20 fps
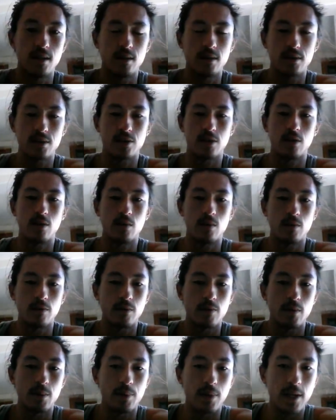So
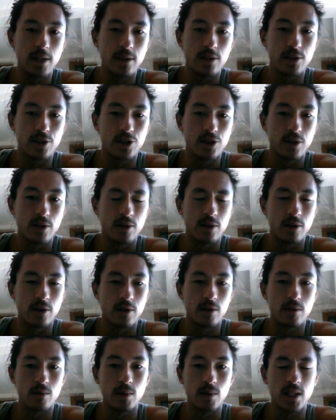if we play the
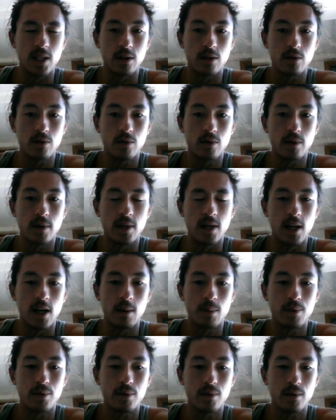Schooner, we can crew it
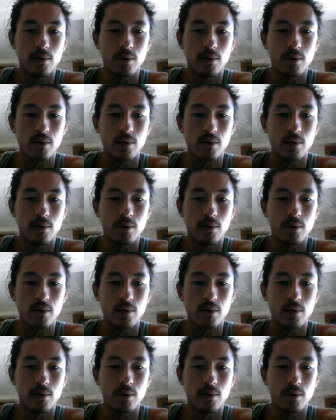up